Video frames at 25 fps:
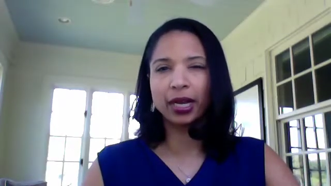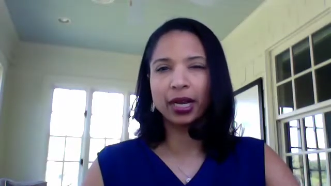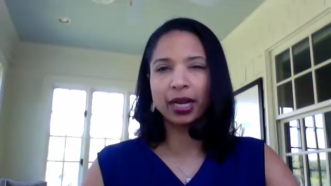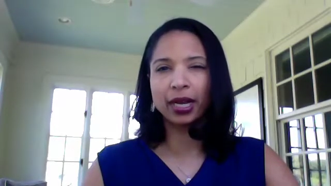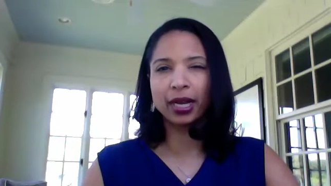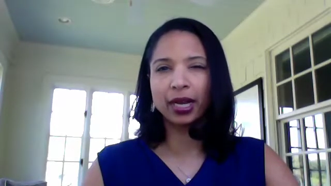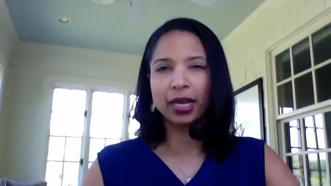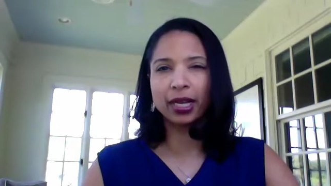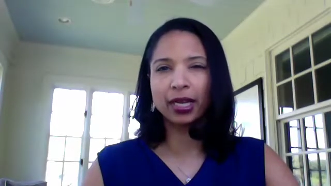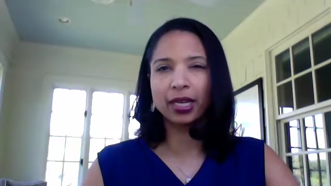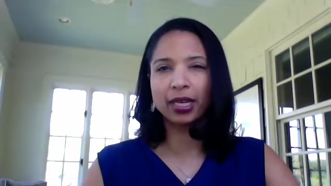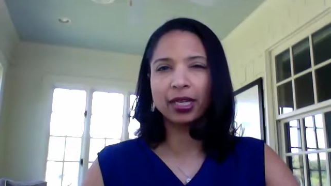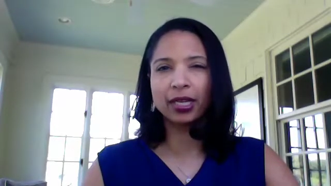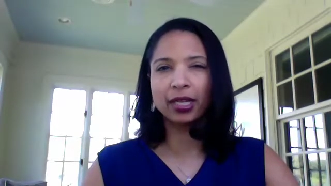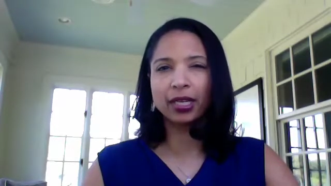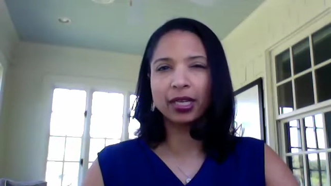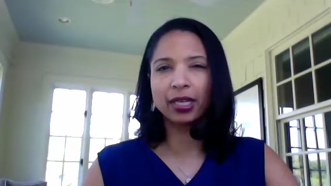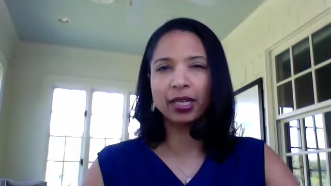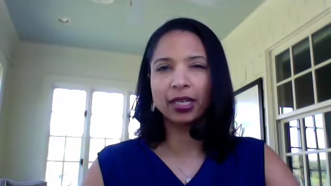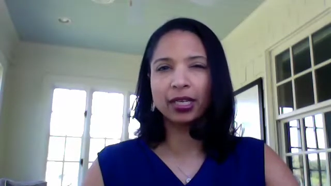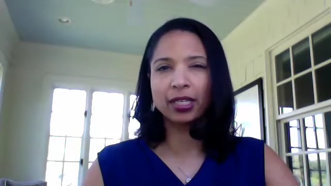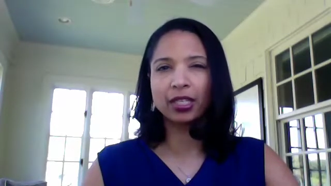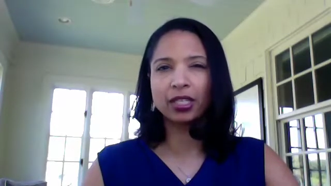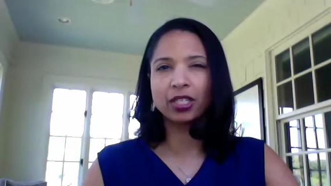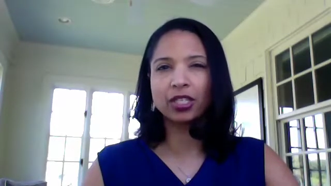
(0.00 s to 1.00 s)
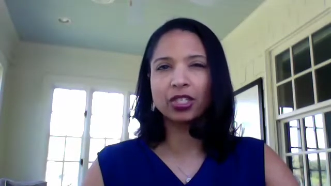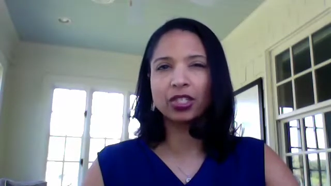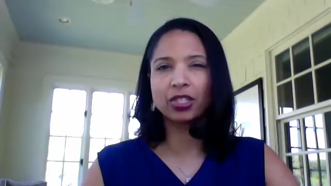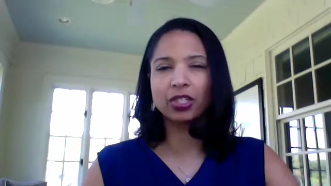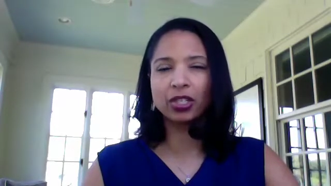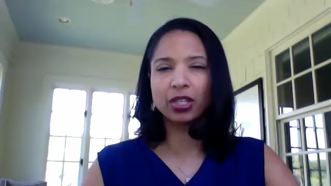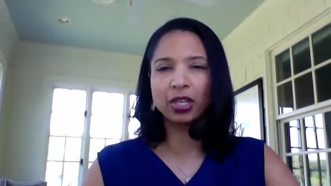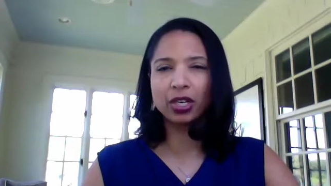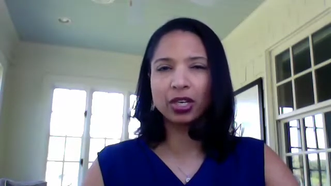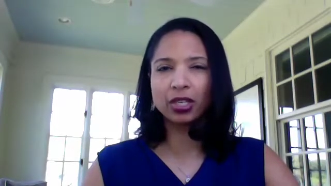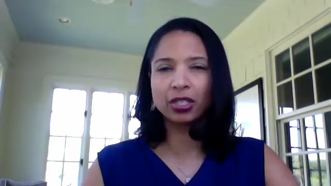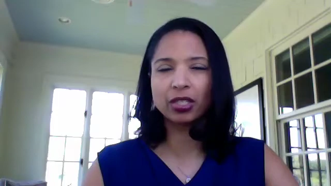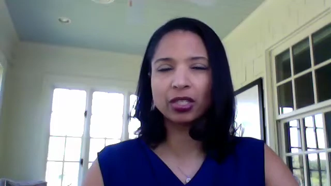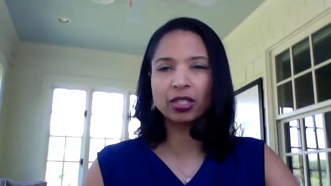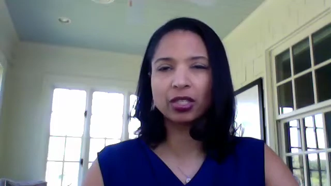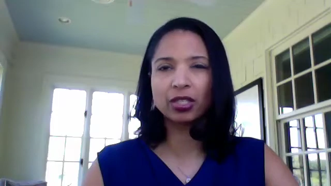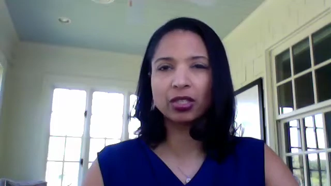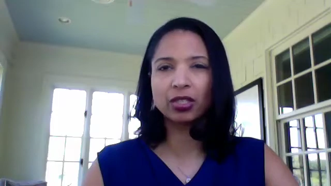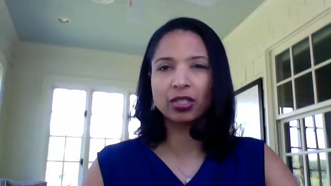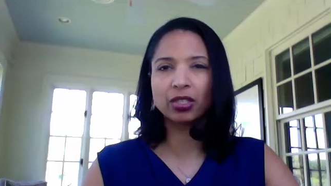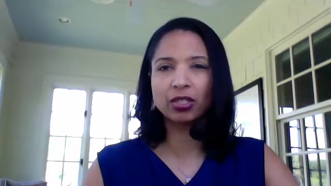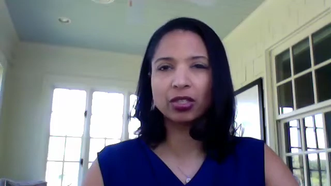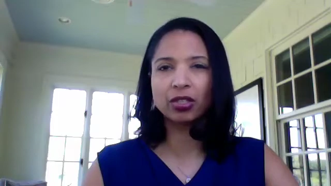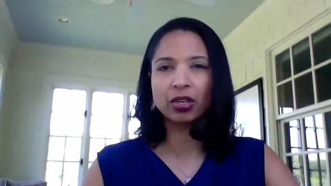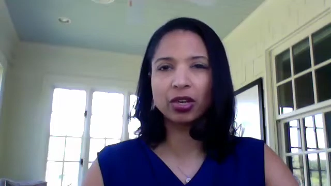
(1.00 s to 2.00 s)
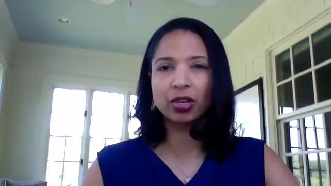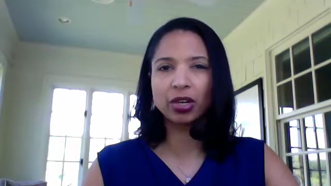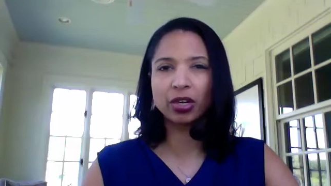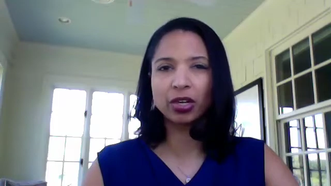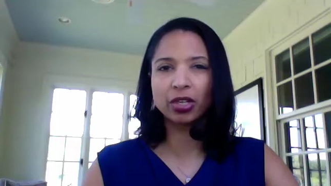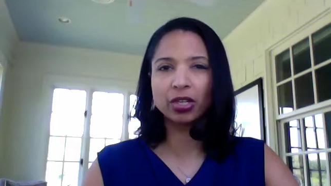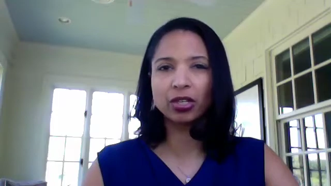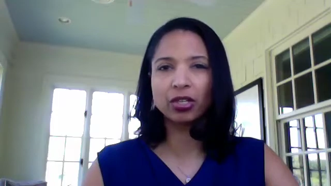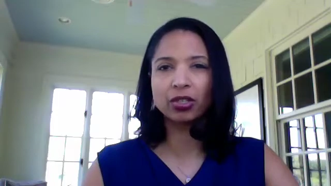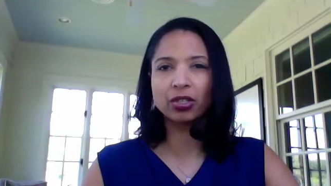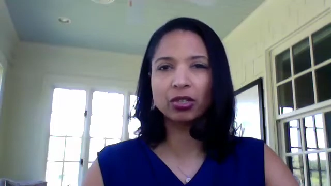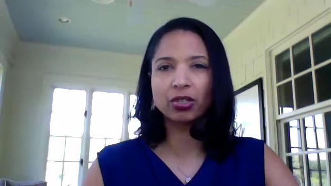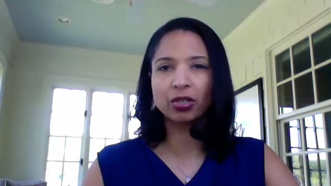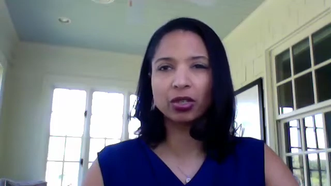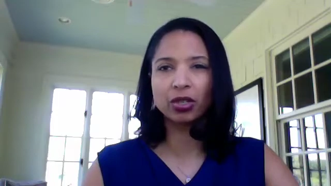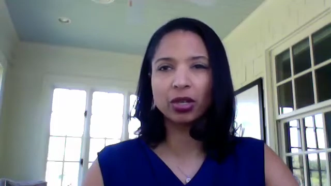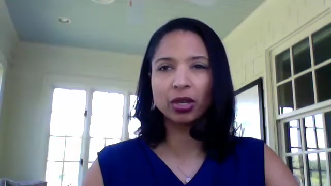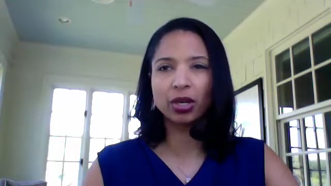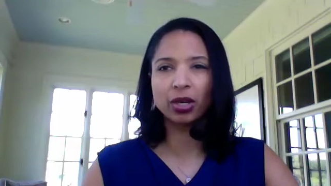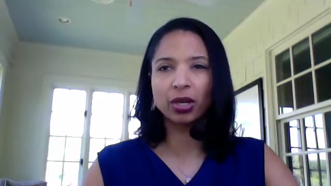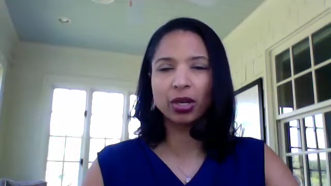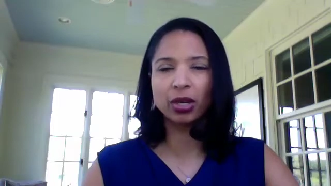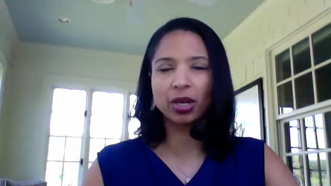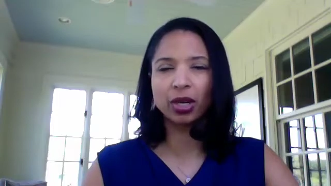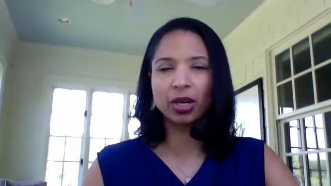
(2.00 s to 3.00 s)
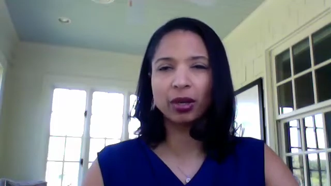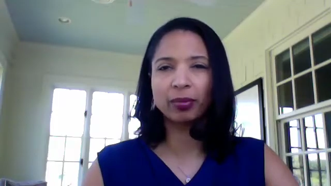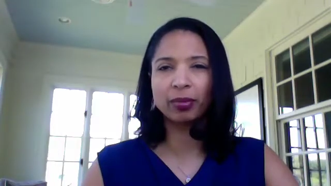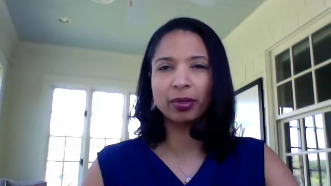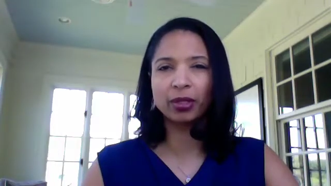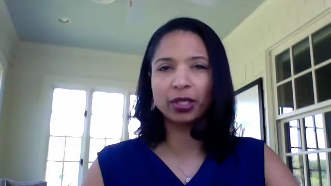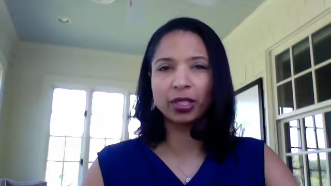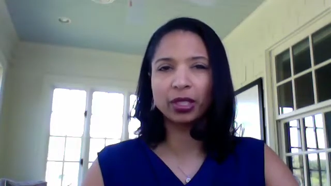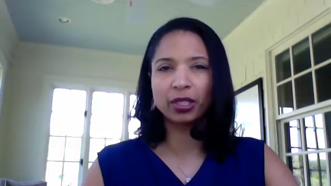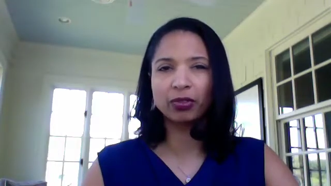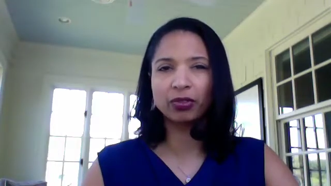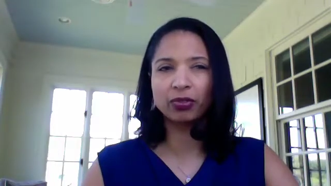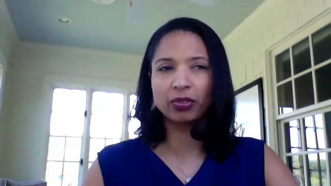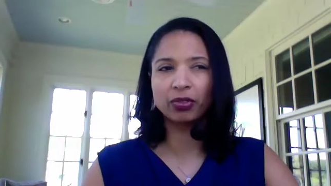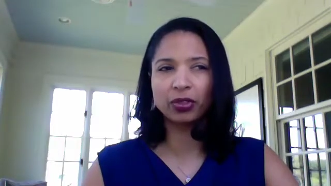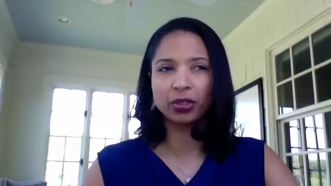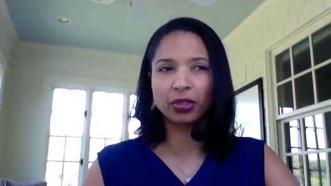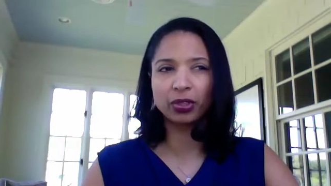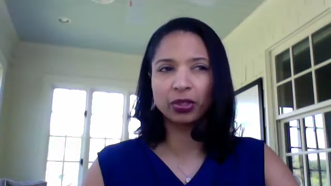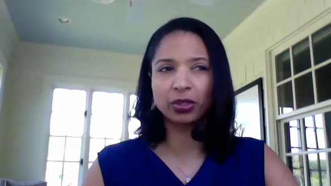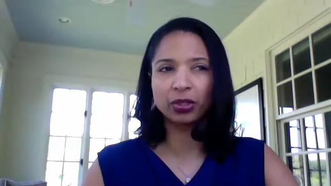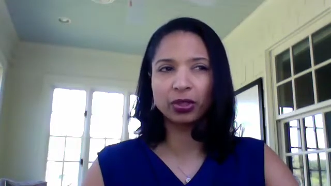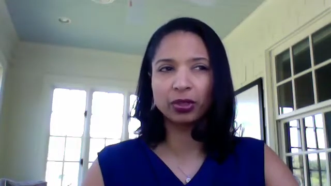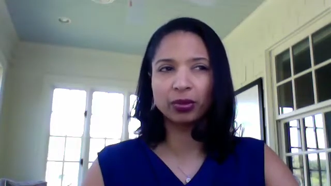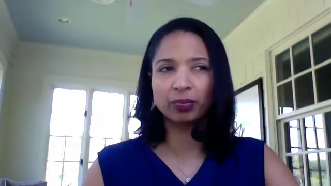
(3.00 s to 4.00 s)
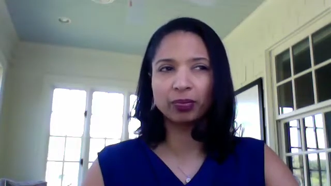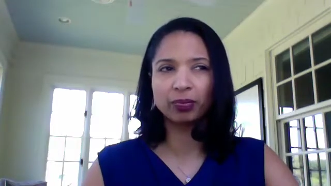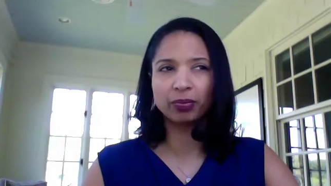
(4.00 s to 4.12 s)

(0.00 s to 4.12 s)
I had just started, I believe, to